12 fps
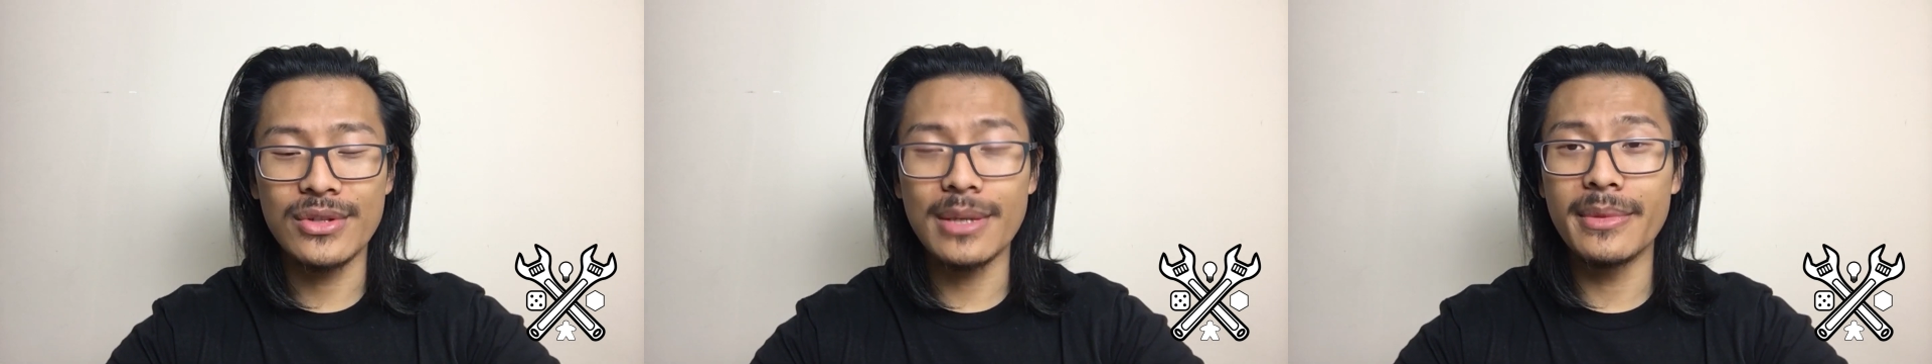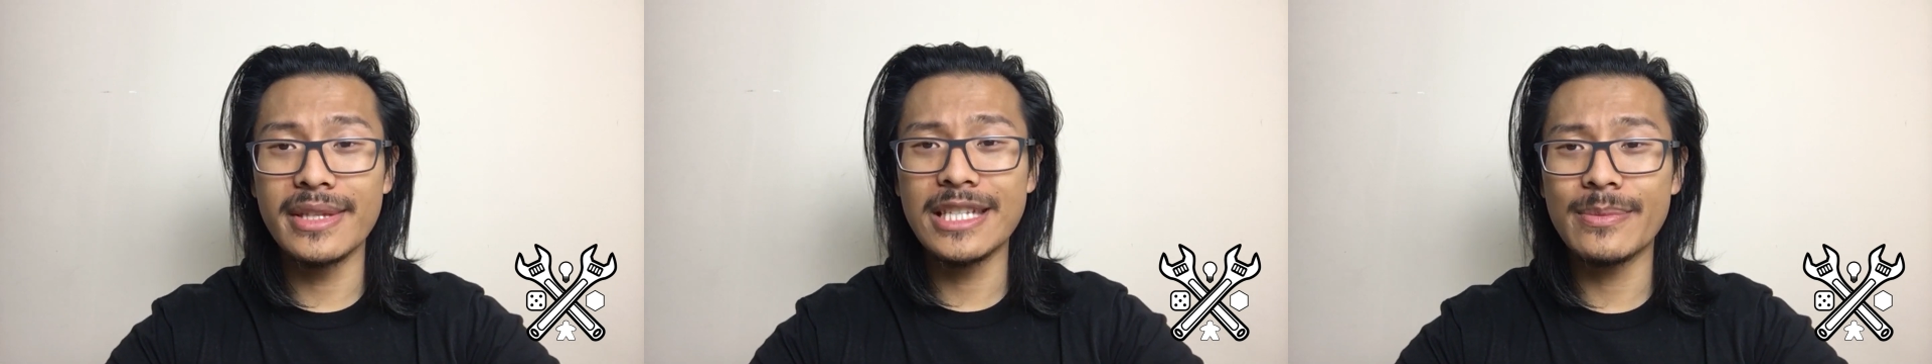of
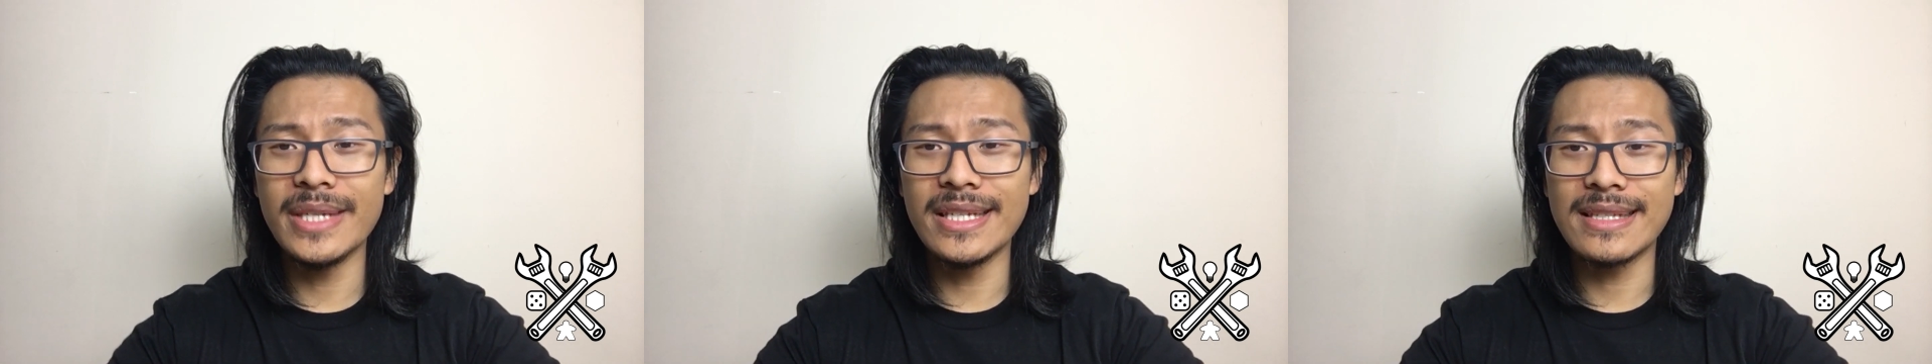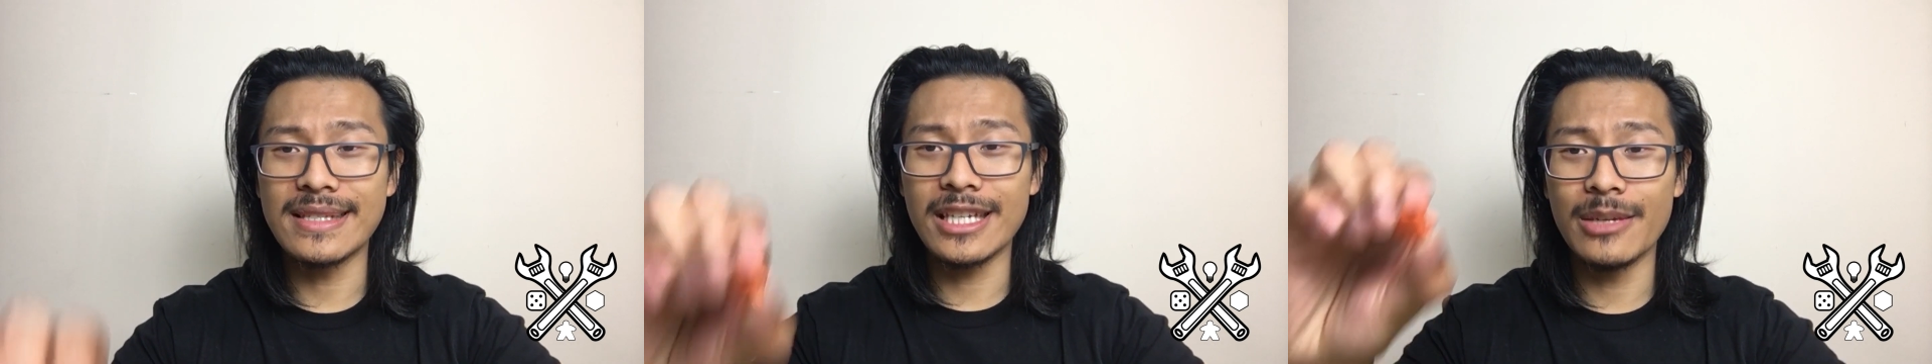these pieces
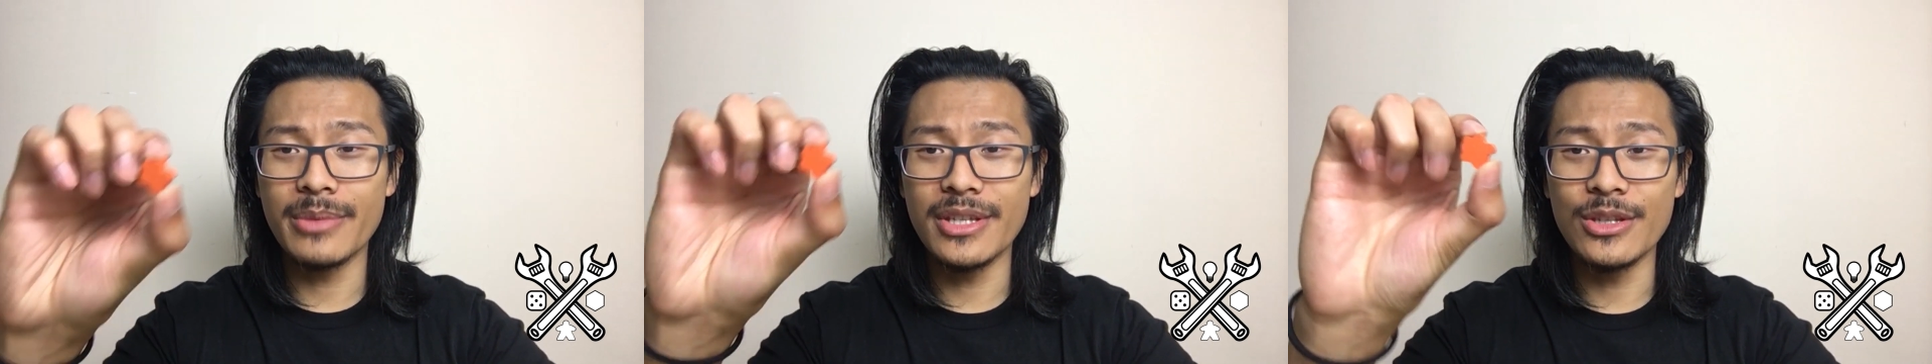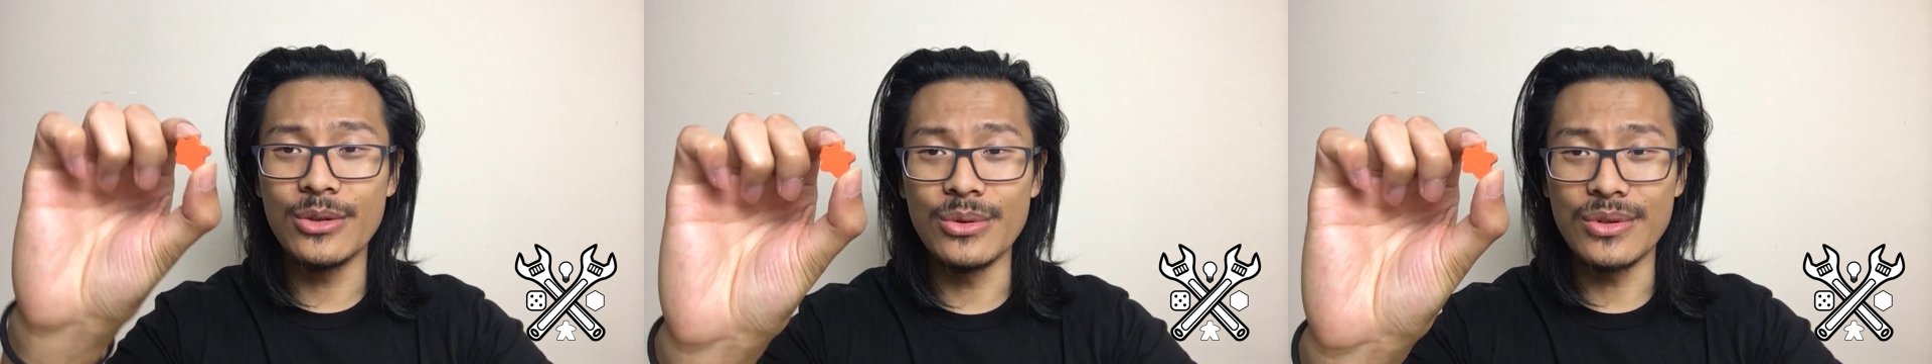can be
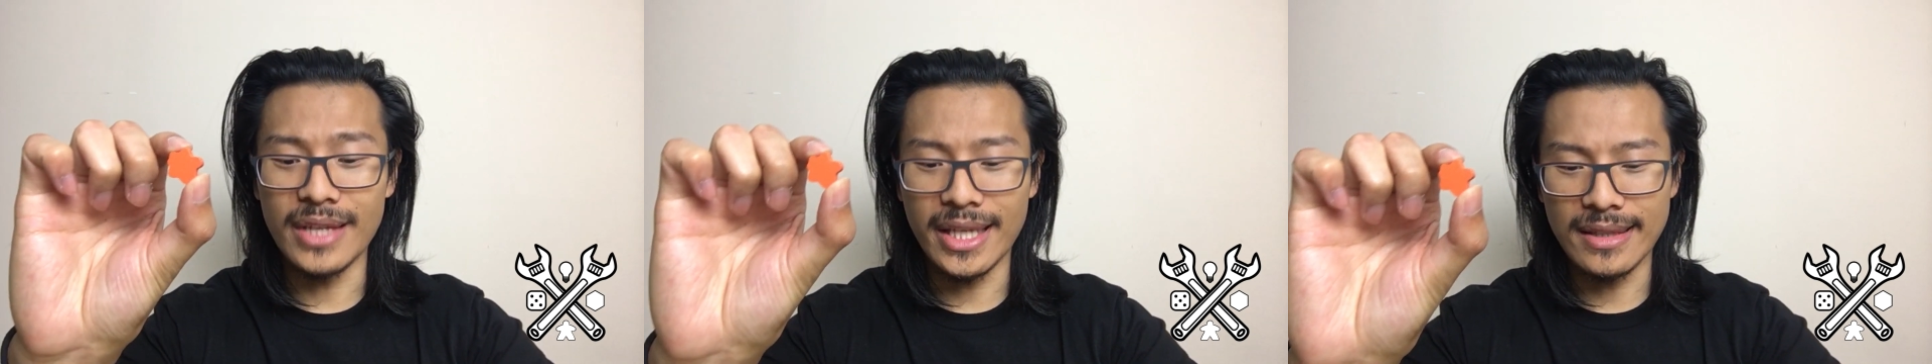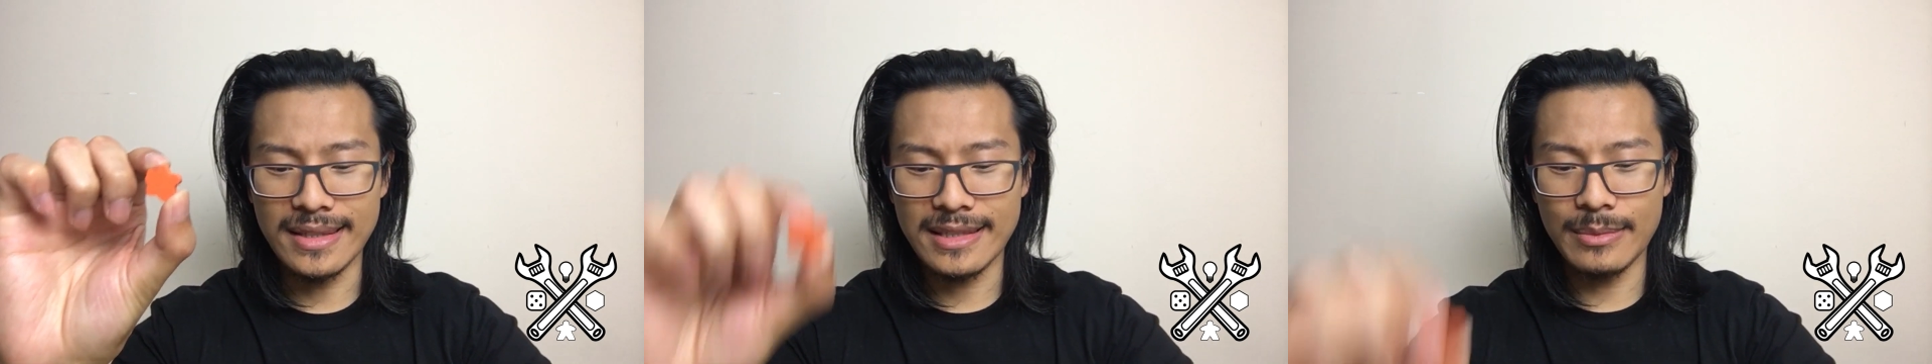used, like the
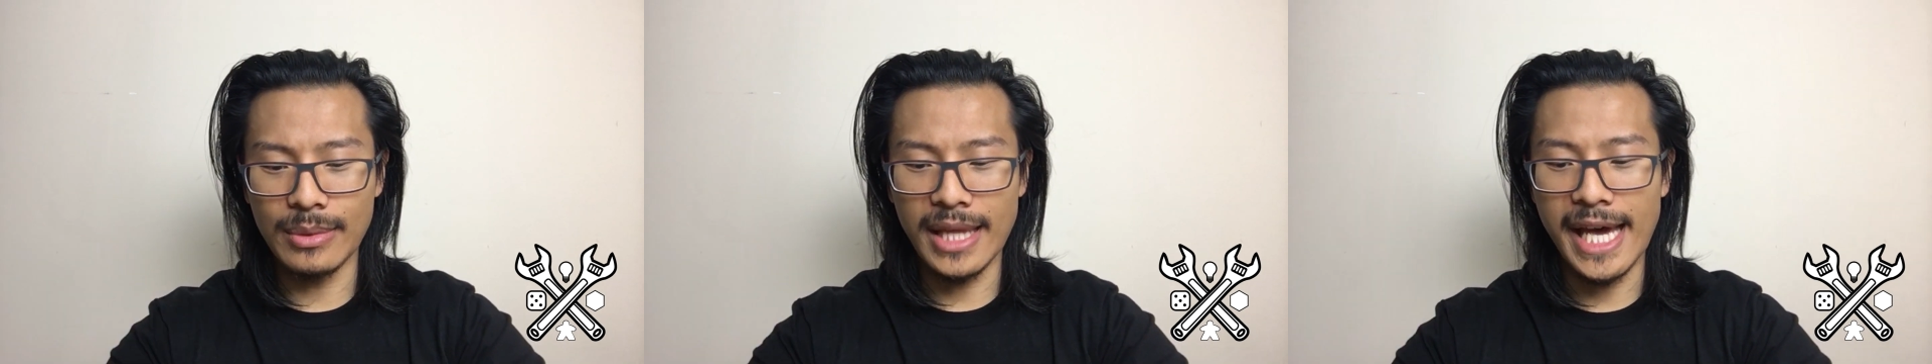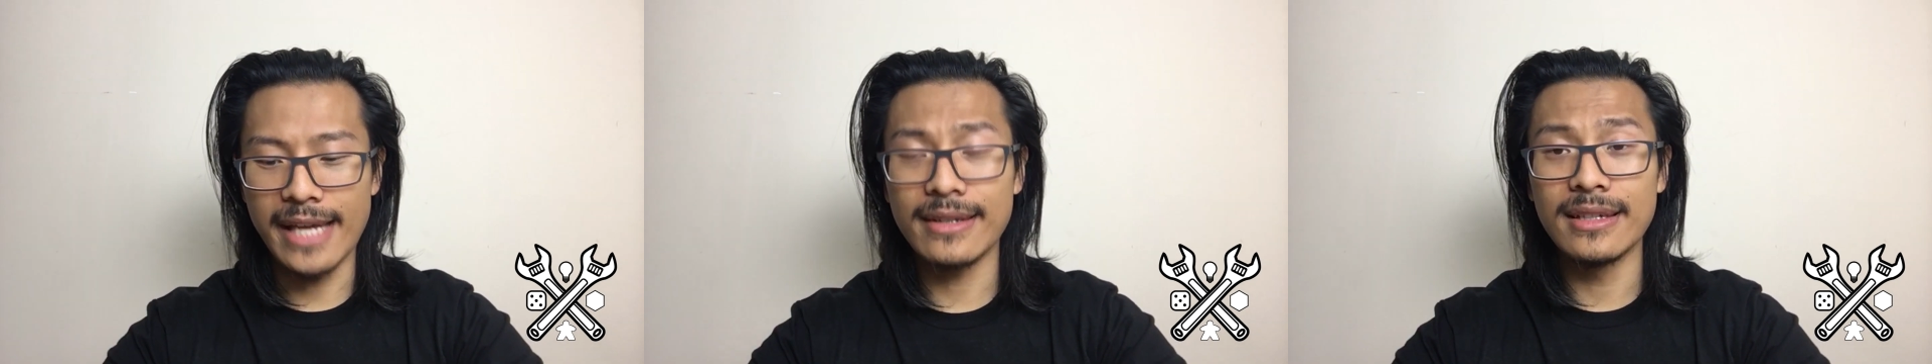splat